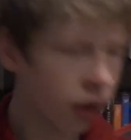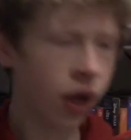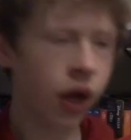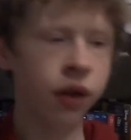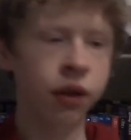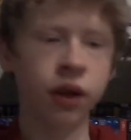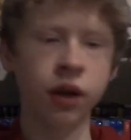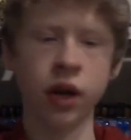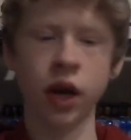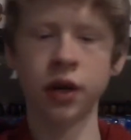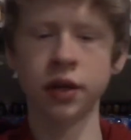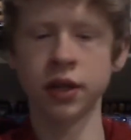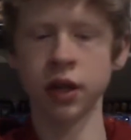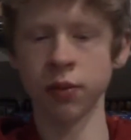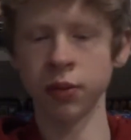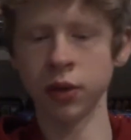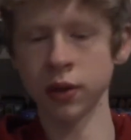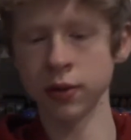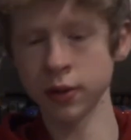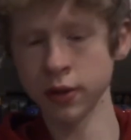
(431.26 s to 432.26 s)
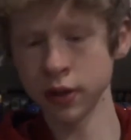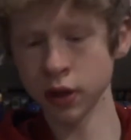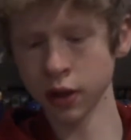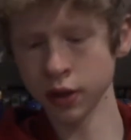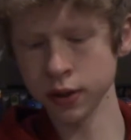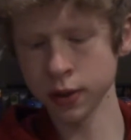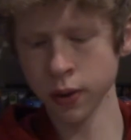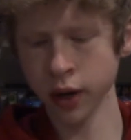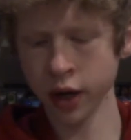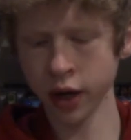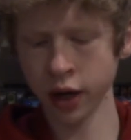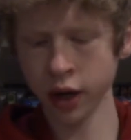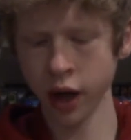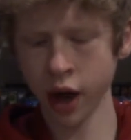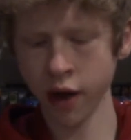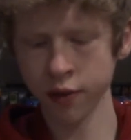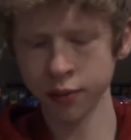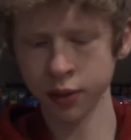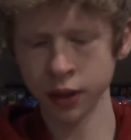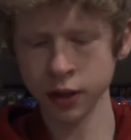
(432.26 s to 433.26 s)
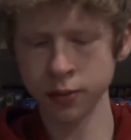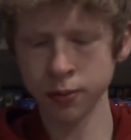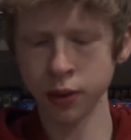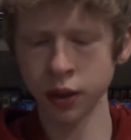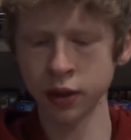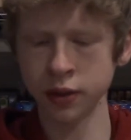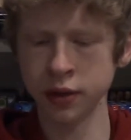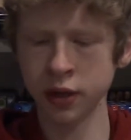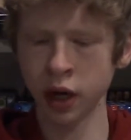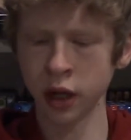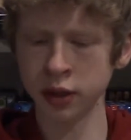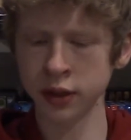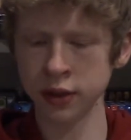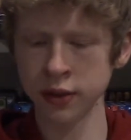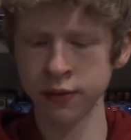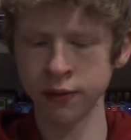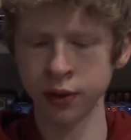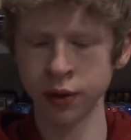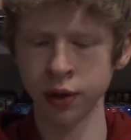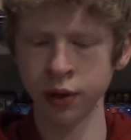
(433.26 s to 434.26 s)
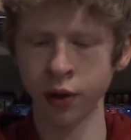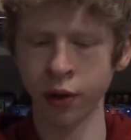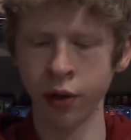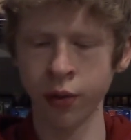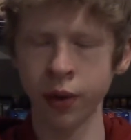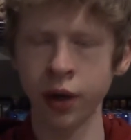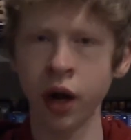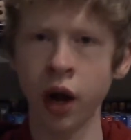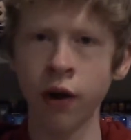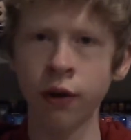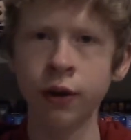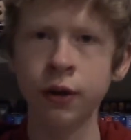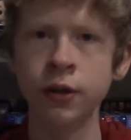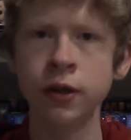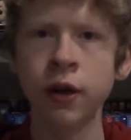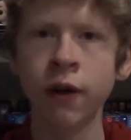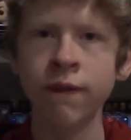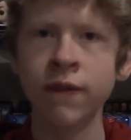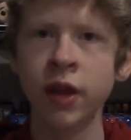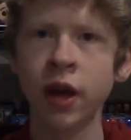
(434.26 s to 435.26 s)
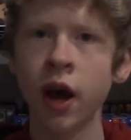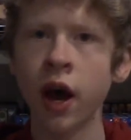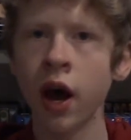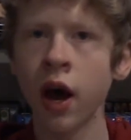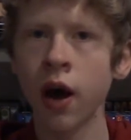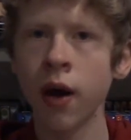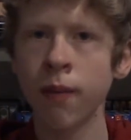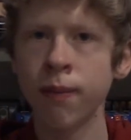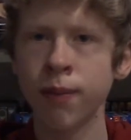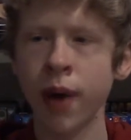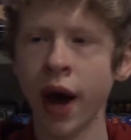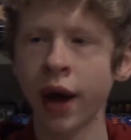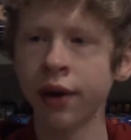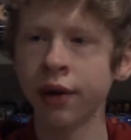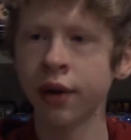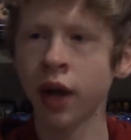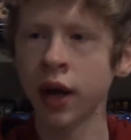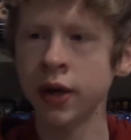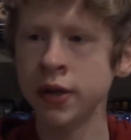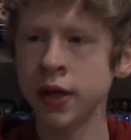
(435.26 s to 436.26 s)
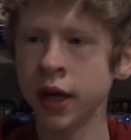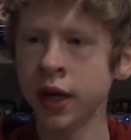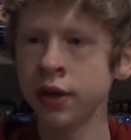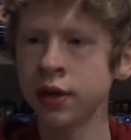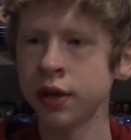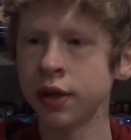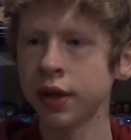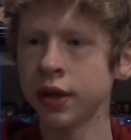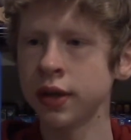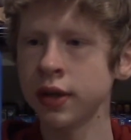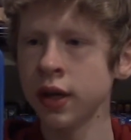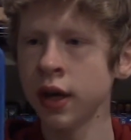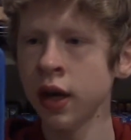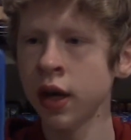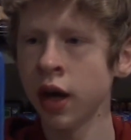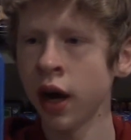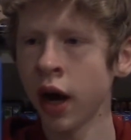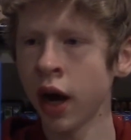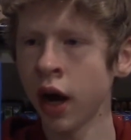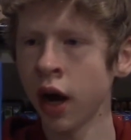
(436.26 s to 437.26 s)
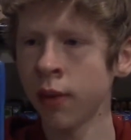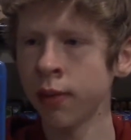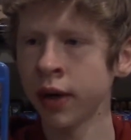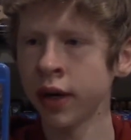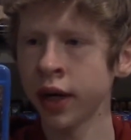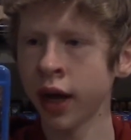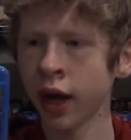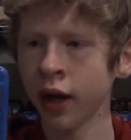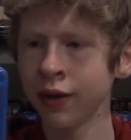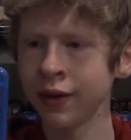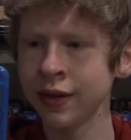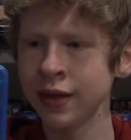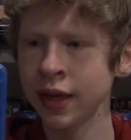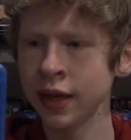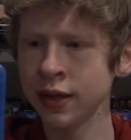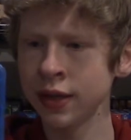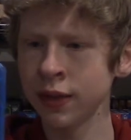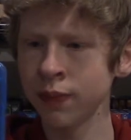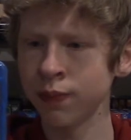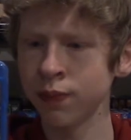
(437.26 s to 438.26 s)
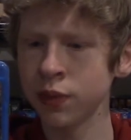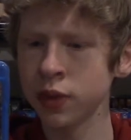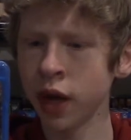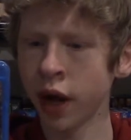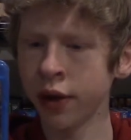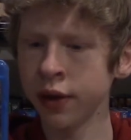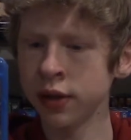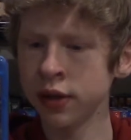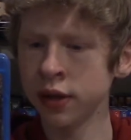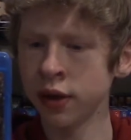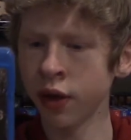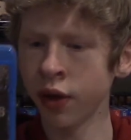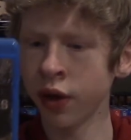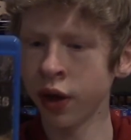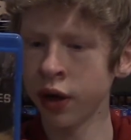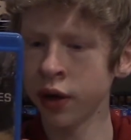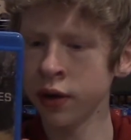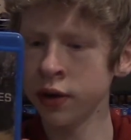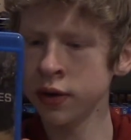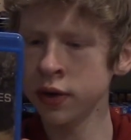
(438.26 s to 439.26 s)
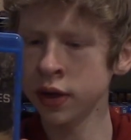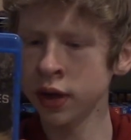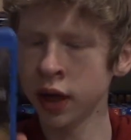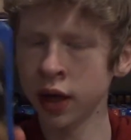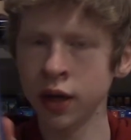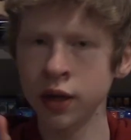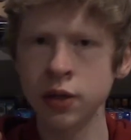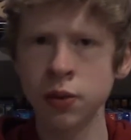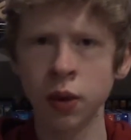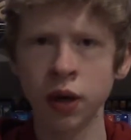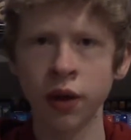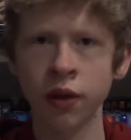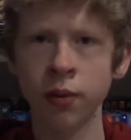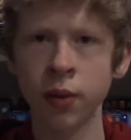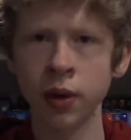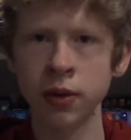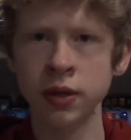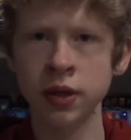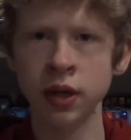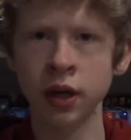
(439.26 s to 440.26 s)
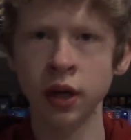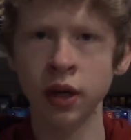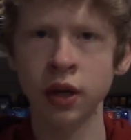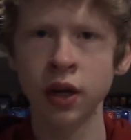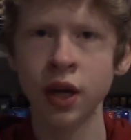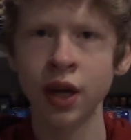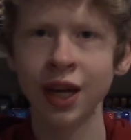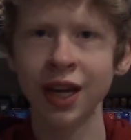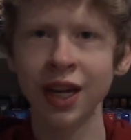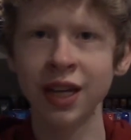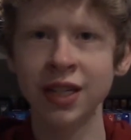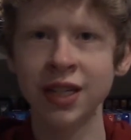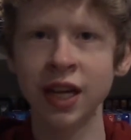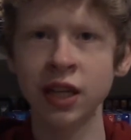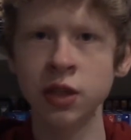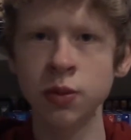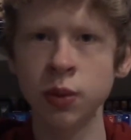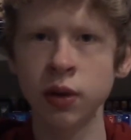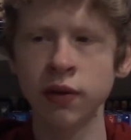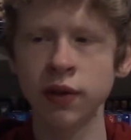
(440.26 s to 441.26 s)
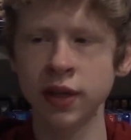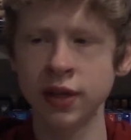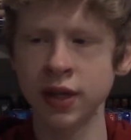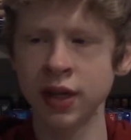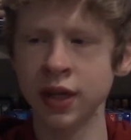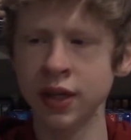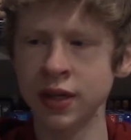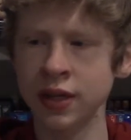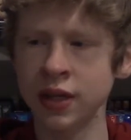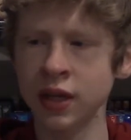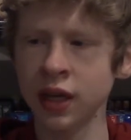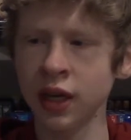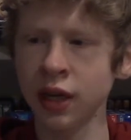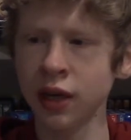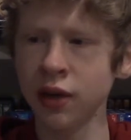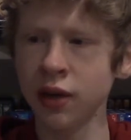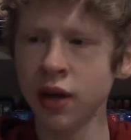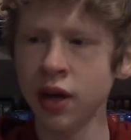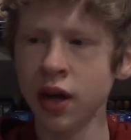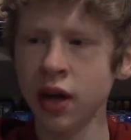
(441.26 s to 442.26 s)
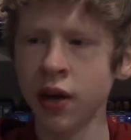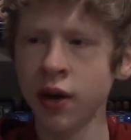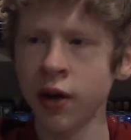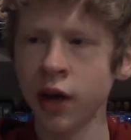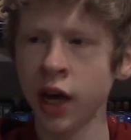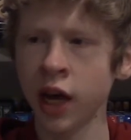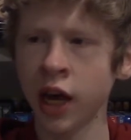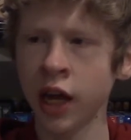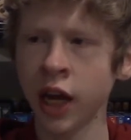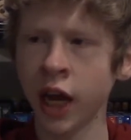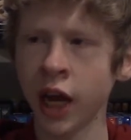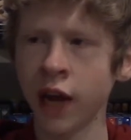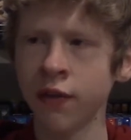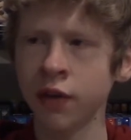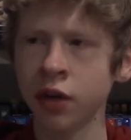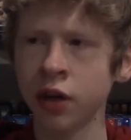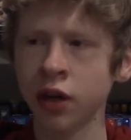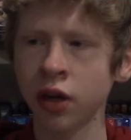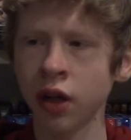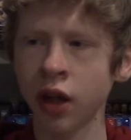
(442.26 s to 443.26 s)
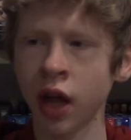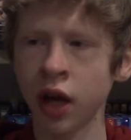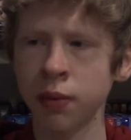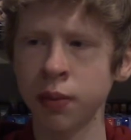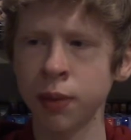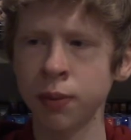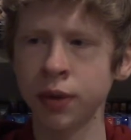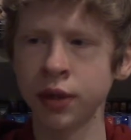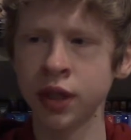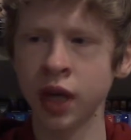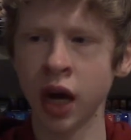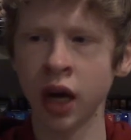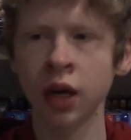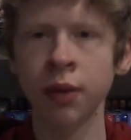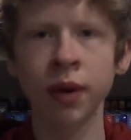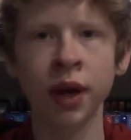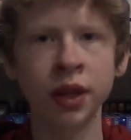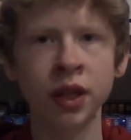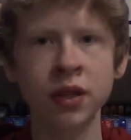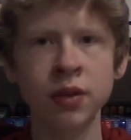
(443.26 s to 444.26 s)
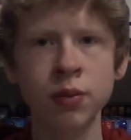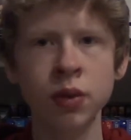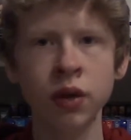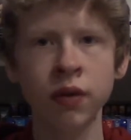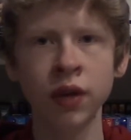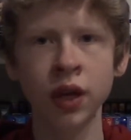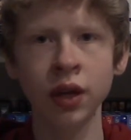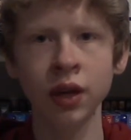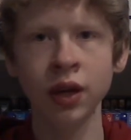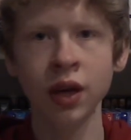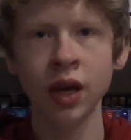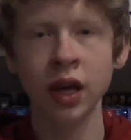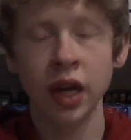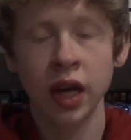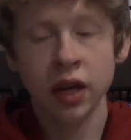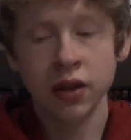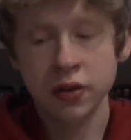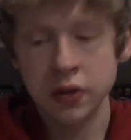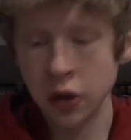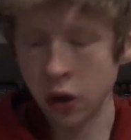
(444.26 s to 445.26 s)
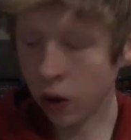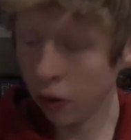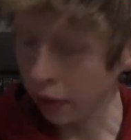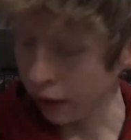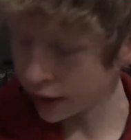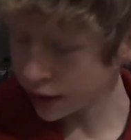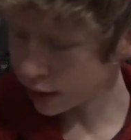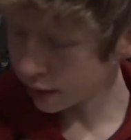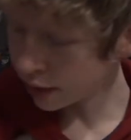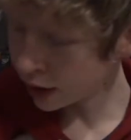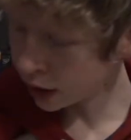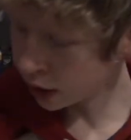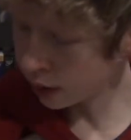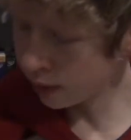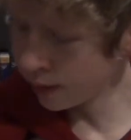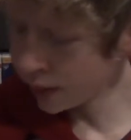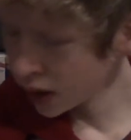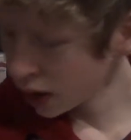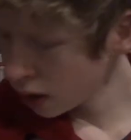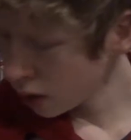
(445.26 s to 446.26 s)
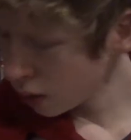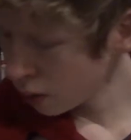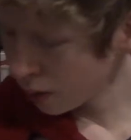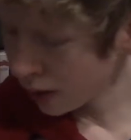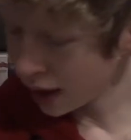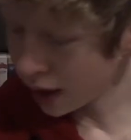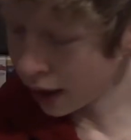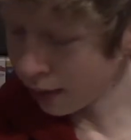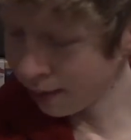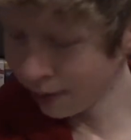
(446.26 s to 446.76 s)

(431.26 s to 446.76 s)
And then next up, this was also at Half Price Books. Got this for $3. Battle Los Angeles. My dad says he saw this in the theaters and that it's one of the most intense movies he's seen. And I haven't heard a lot of people talk about this movie, so I just figured, why not?